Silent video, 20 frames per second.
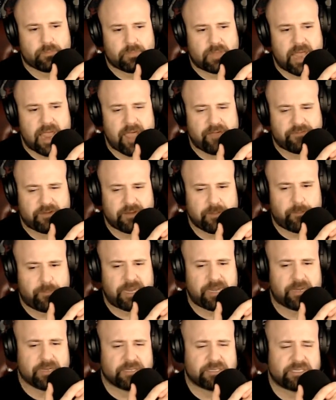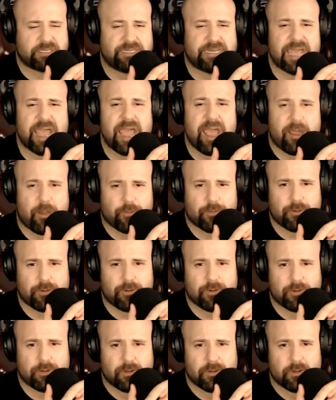they have to beat us down.
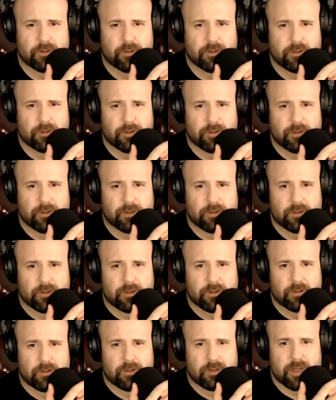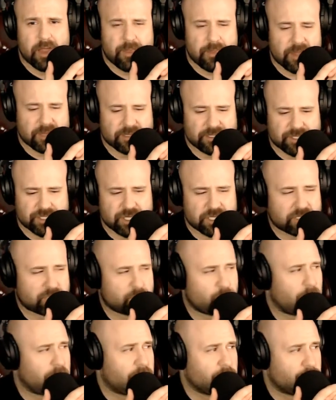And that's
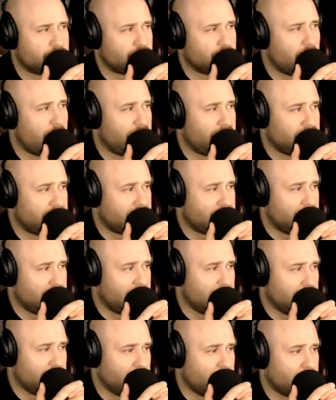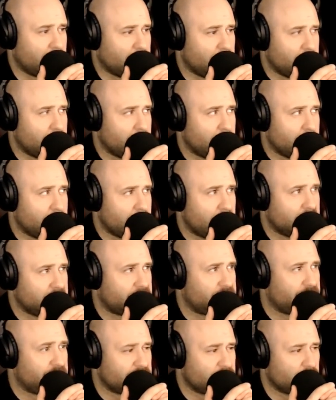just what they're trying to do.
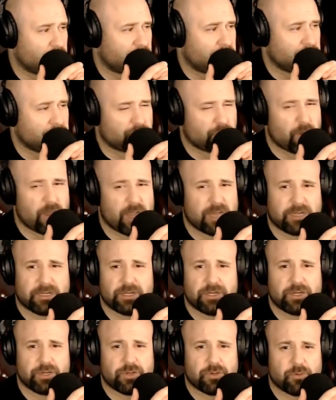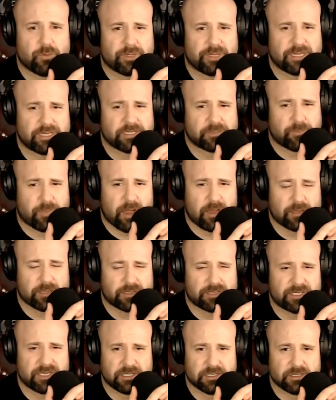That's just what they're trying to do with these
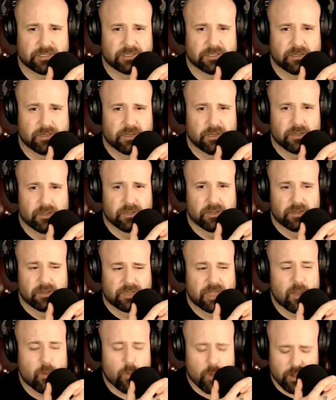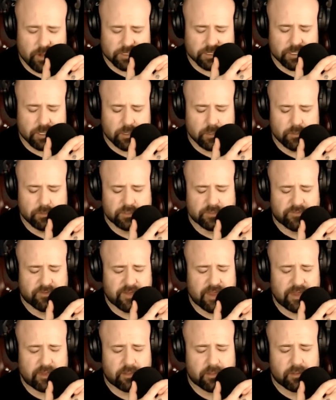policies. They want us to lose
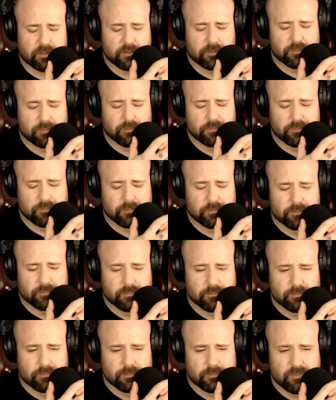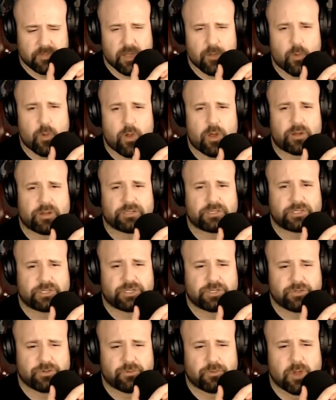faith. They want us
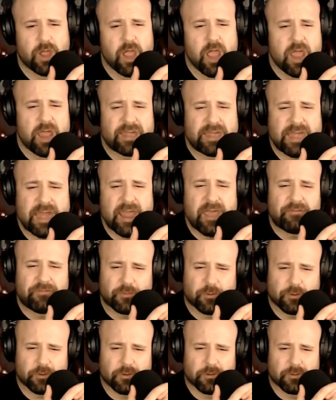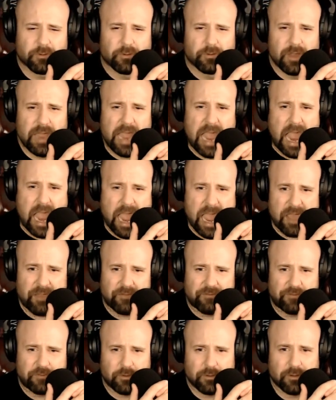to never,
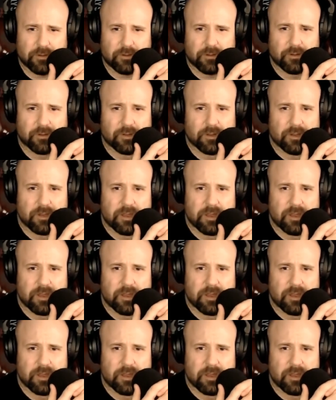ever